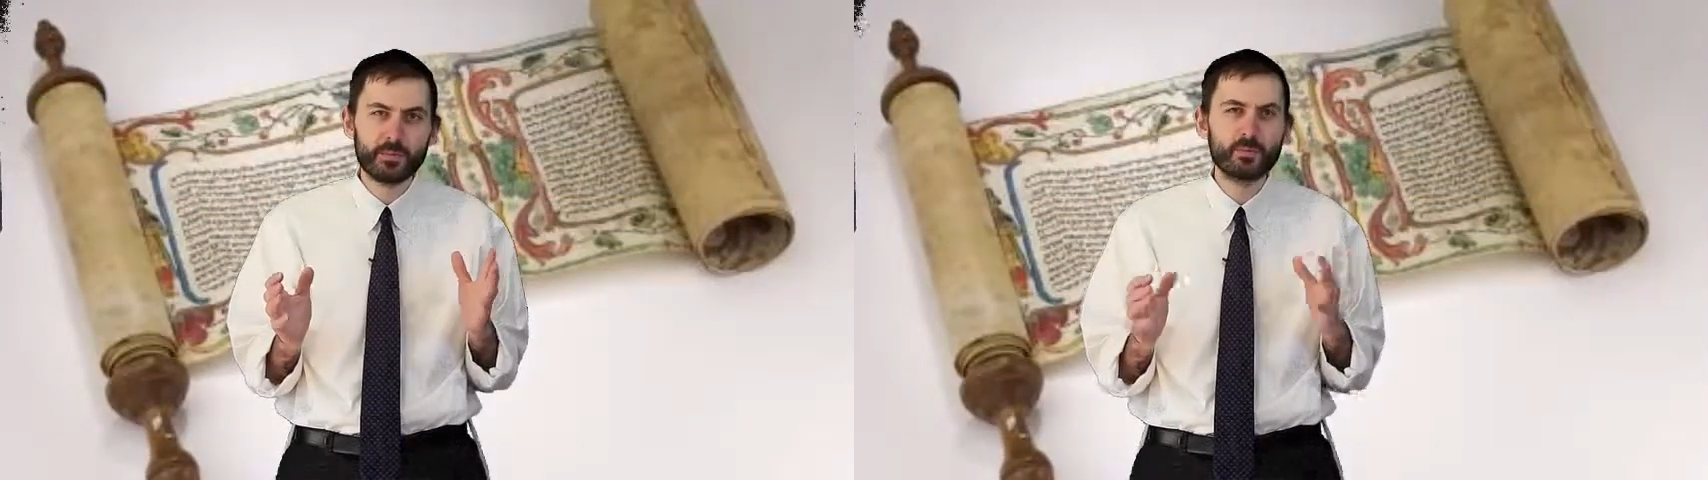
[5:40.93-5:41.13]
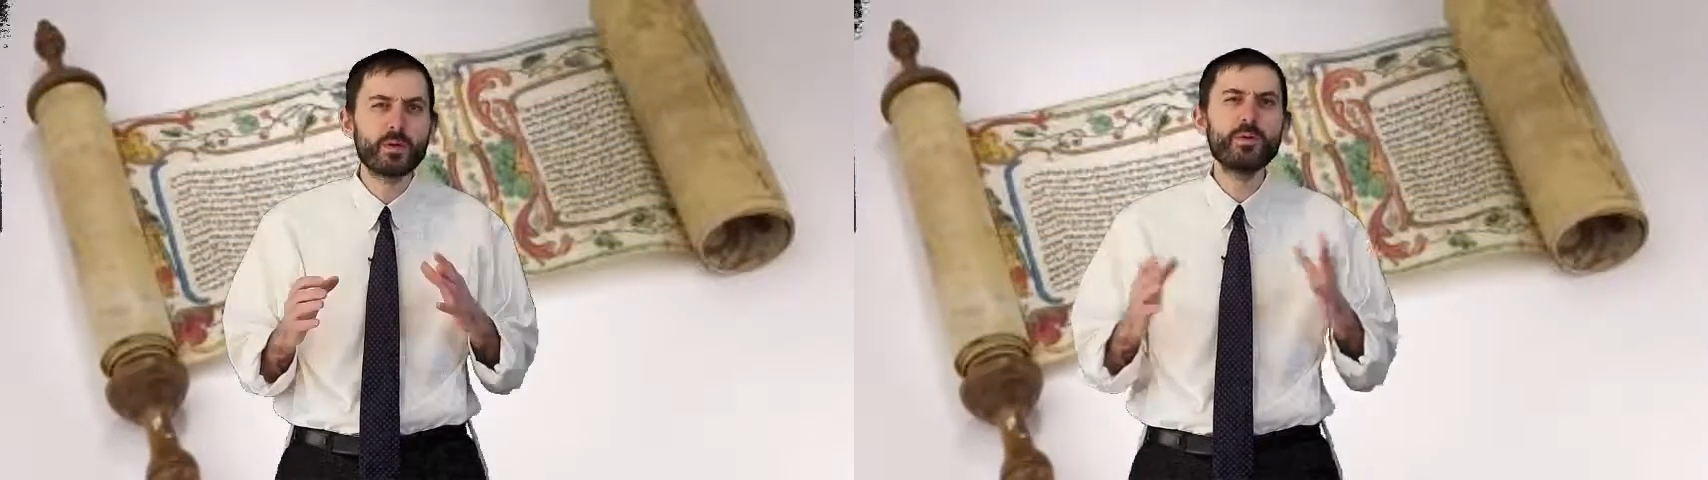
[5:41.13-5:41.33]

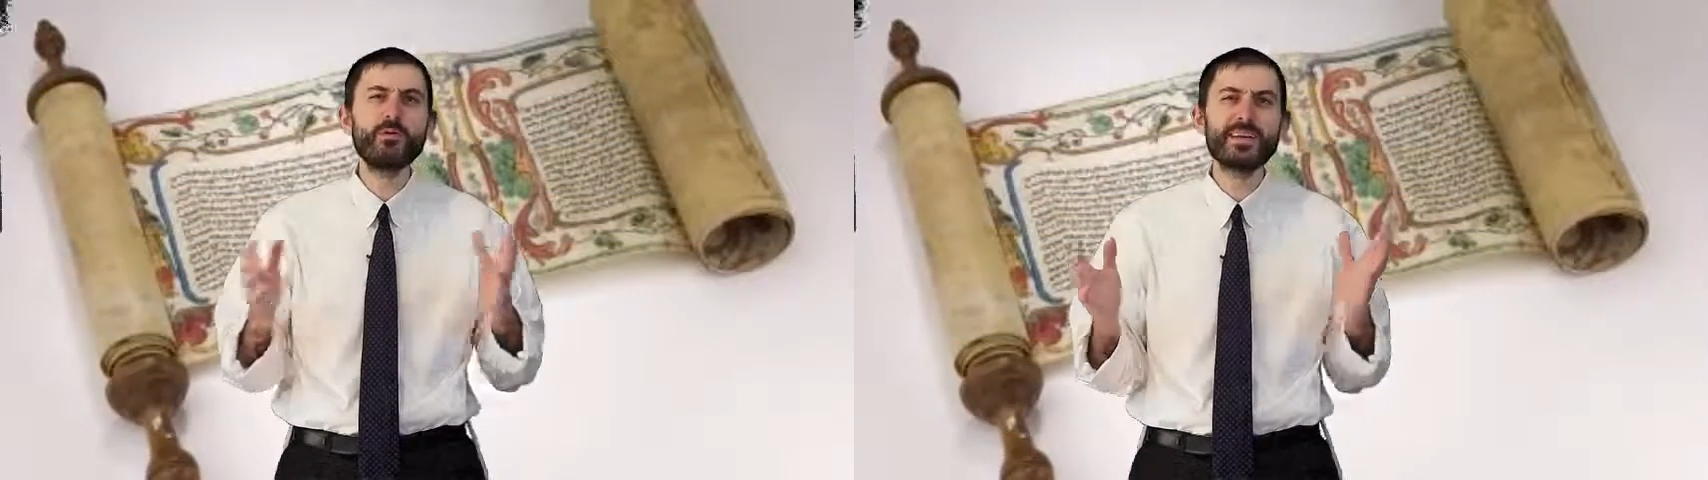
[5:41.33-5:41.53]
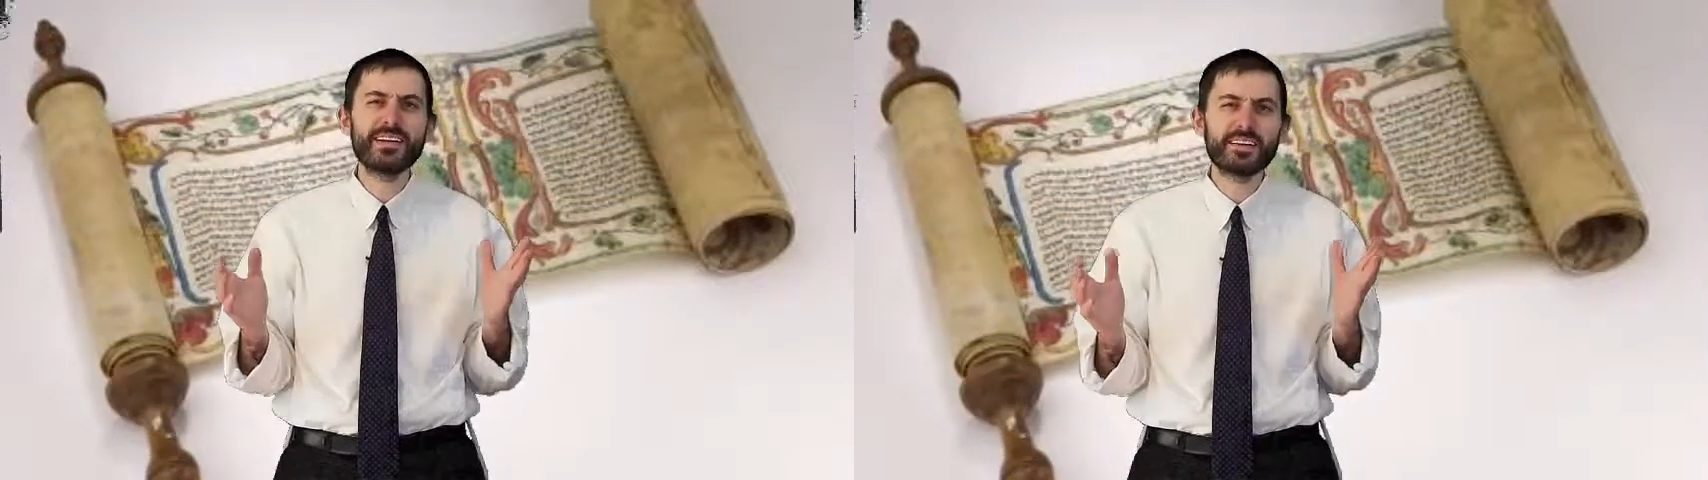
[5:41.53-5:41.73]
When we
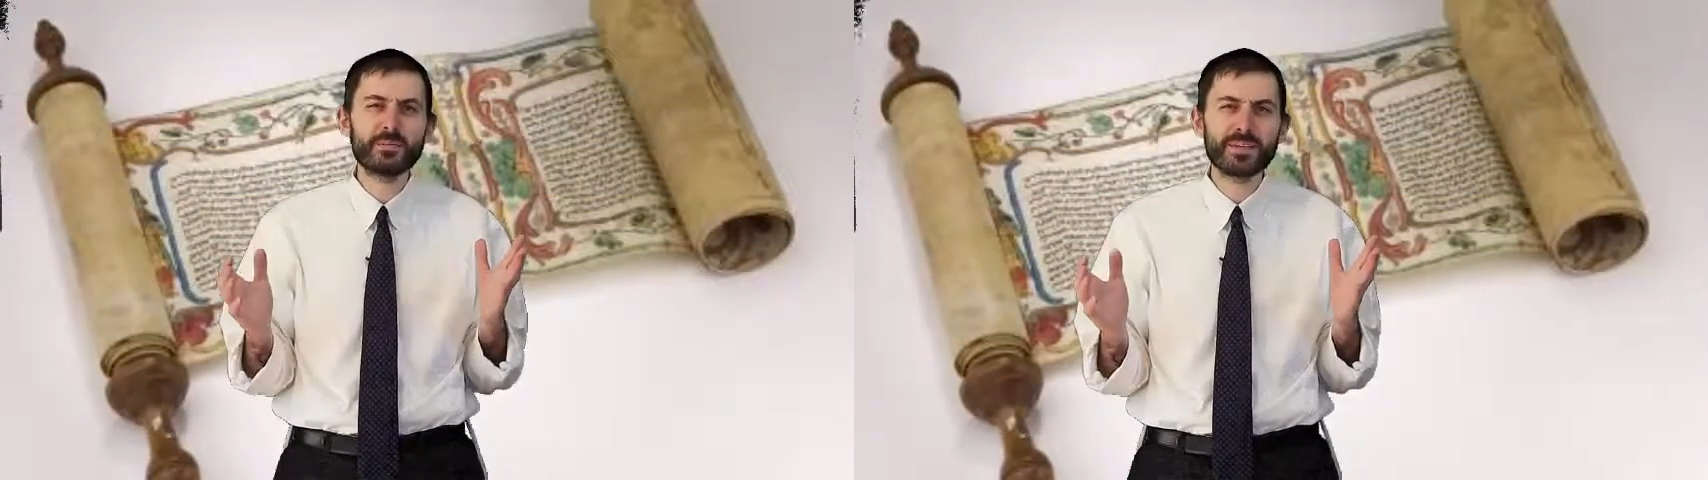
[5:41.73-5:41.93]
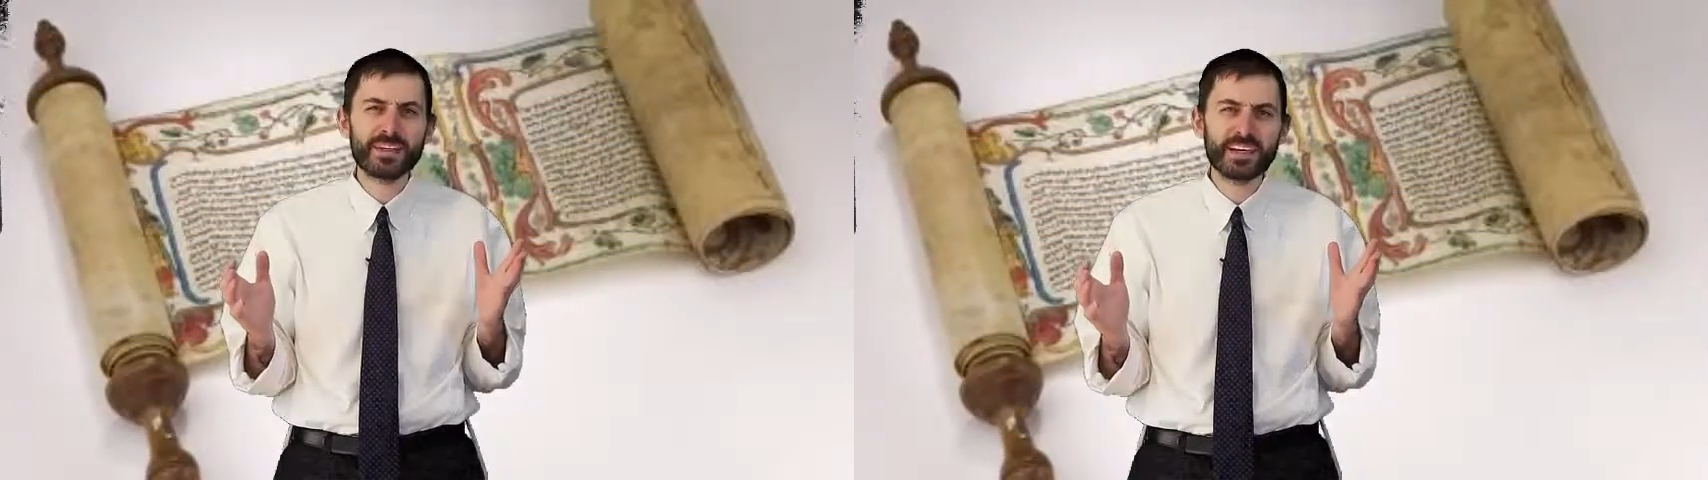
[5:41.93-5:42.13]
read the
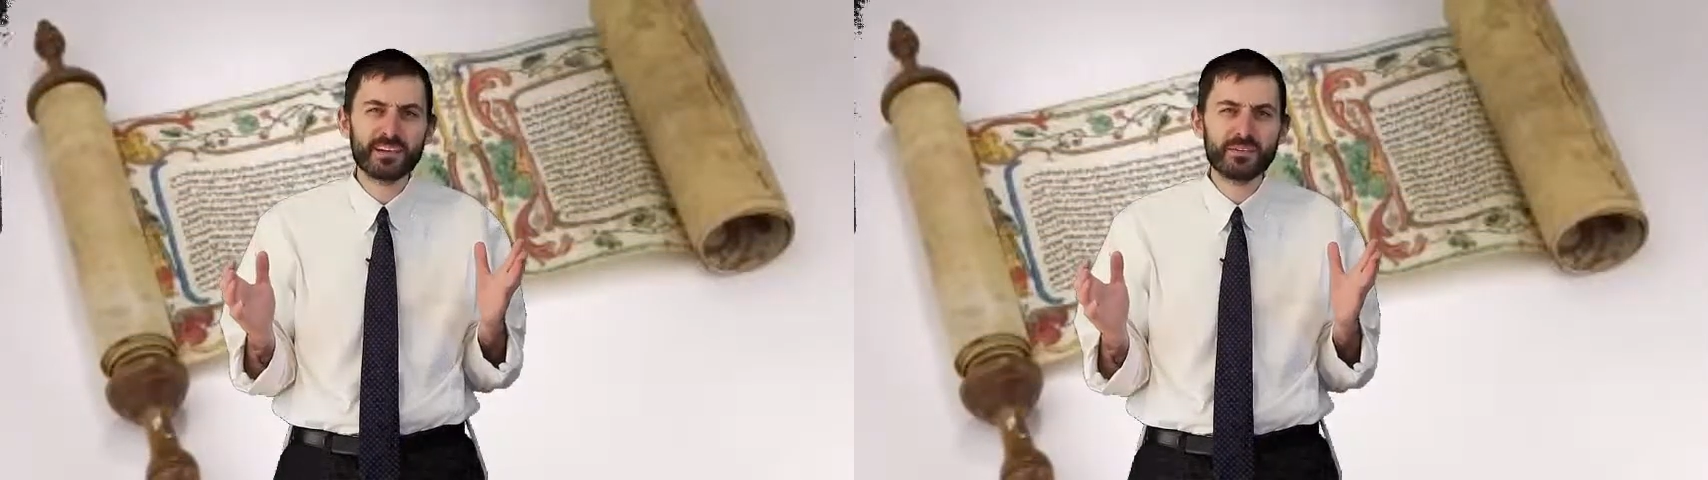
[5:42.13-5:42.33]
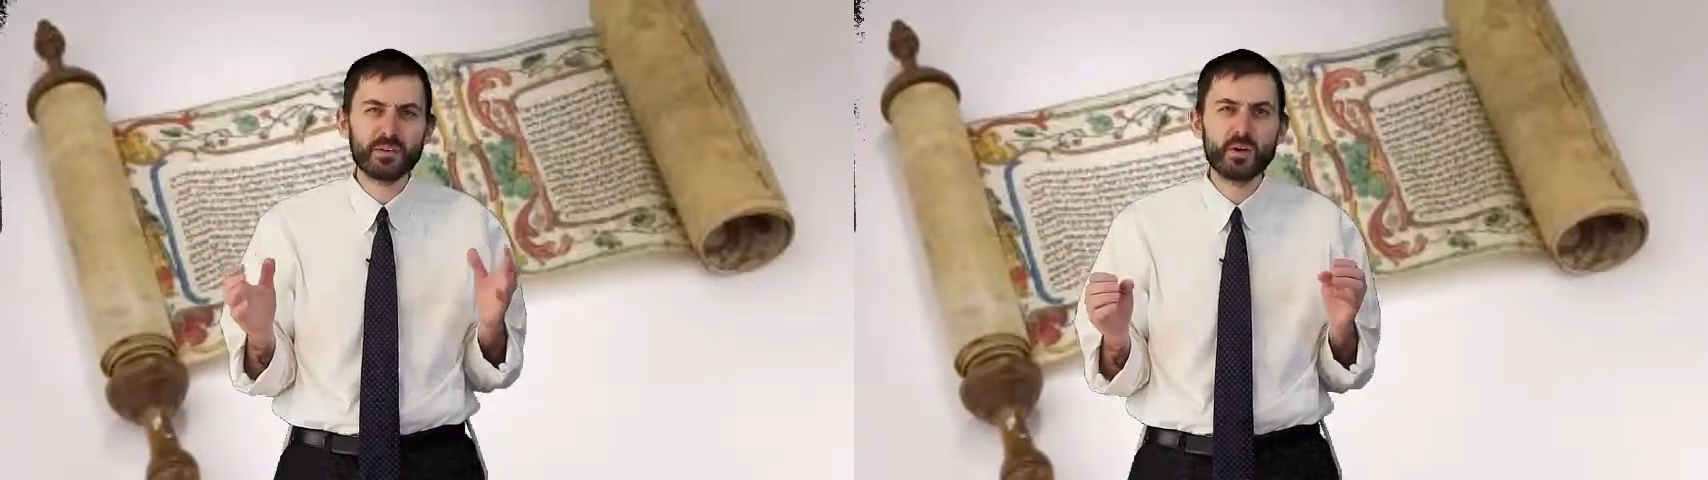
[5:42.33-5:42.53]
Megillah,